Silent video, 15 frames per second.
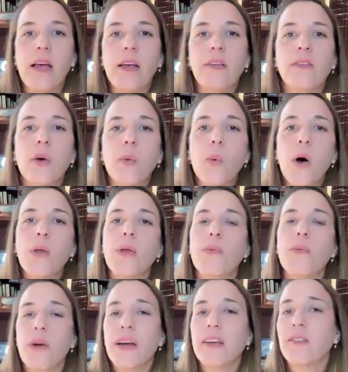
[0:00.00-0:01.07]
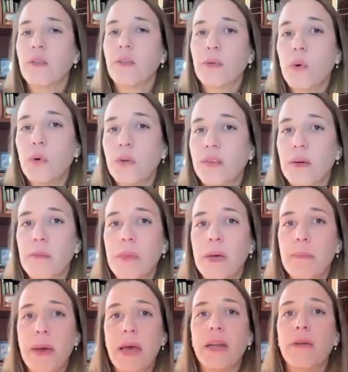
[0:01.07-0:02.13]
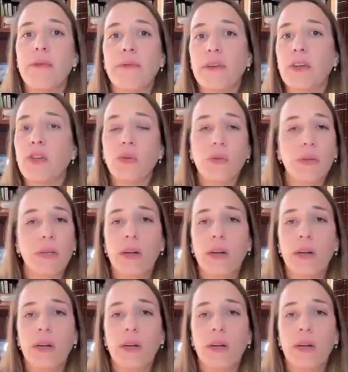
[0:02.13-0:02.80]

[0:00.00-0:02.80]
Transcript: So while the rest, of course, can be beneficial,